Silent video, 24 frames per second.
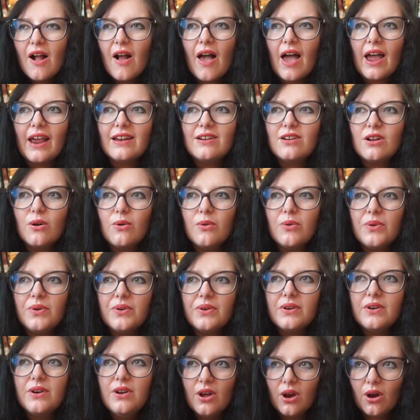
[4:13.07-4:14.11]
I don't
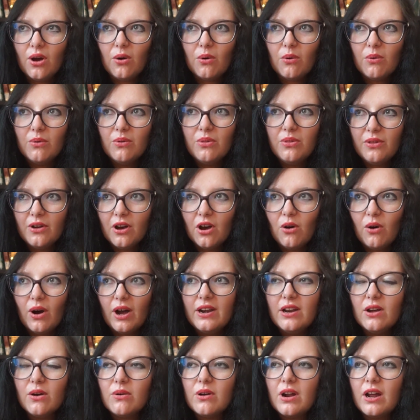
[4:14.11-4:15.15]
know though.
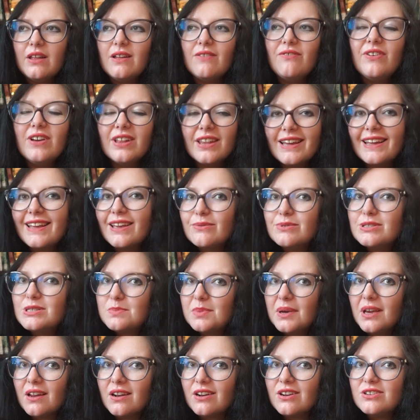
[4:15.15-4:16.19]
I feel it was
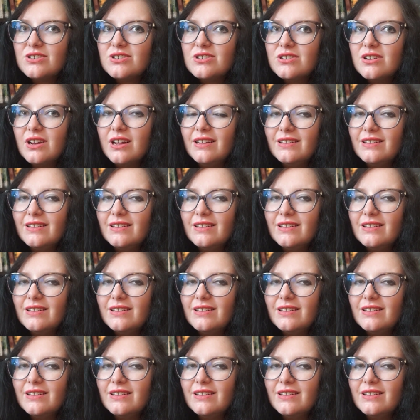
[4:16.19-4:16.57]
Spanish